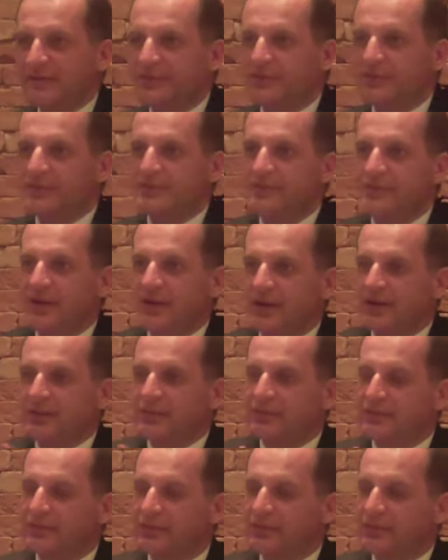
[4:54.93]
So
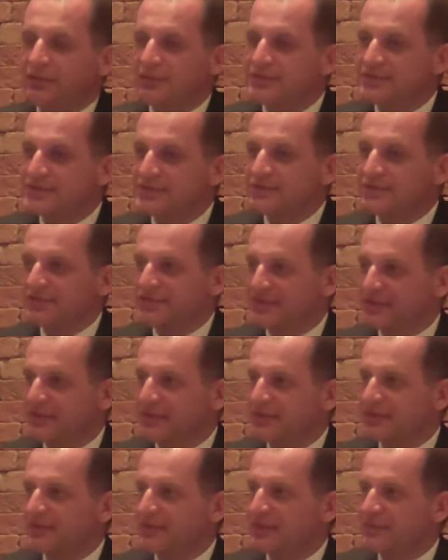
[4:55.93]
the consulting